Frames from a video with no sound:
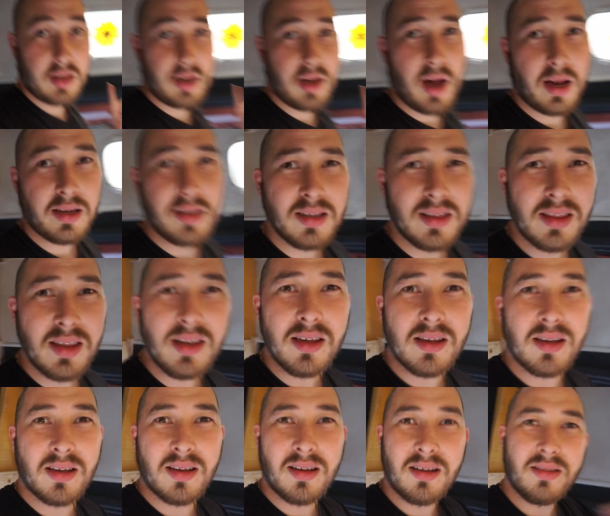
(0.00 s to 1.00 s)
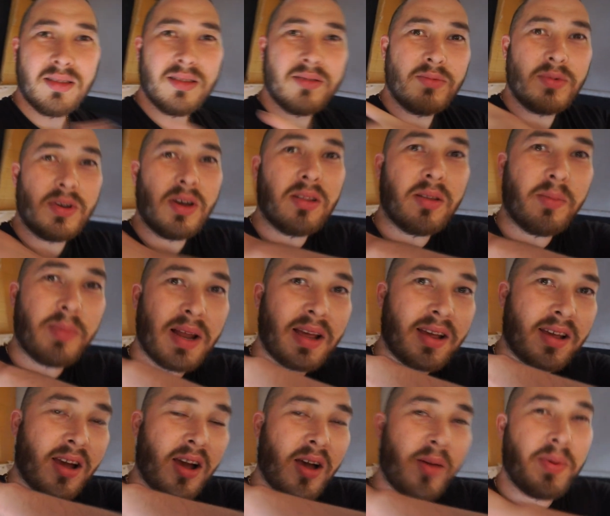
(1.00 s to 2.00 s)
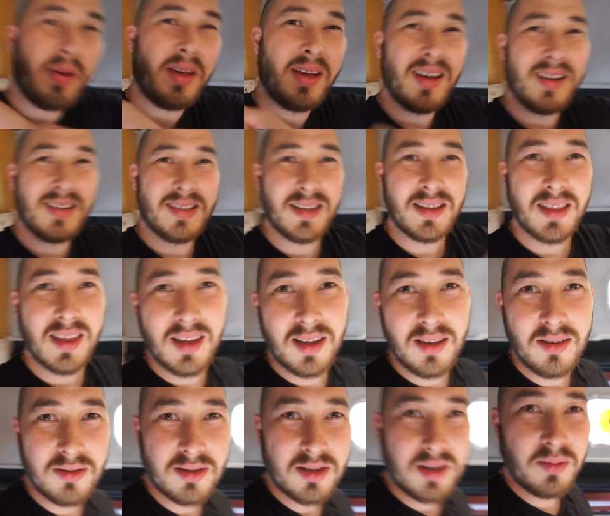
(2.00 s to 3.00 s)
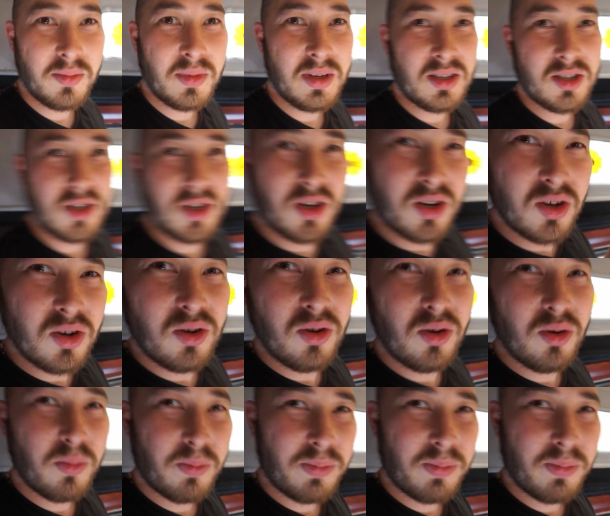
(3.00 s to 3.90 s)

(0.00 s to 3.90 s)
I did think we got the black carpet. I did think it was going to be too